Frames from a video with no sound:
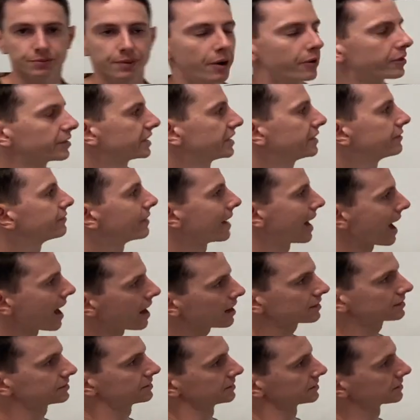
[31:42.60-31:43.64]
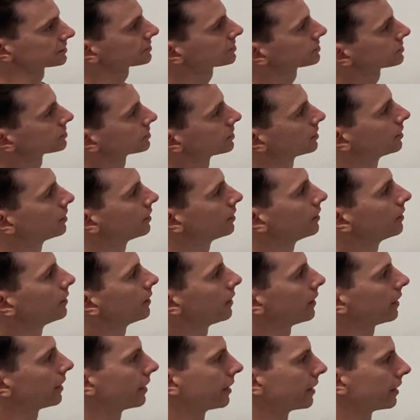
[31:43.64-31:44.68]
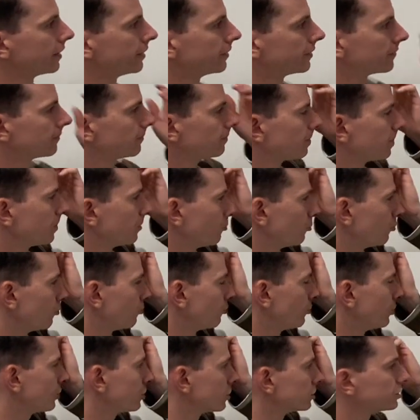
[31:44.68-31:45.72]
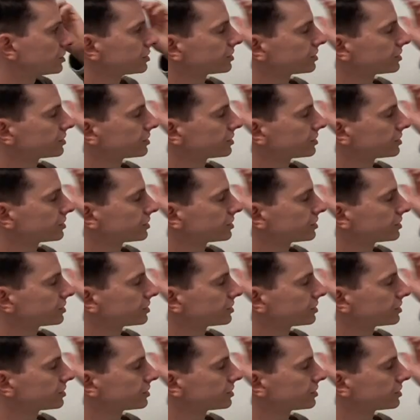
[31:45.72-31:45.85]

about a given axis. And we could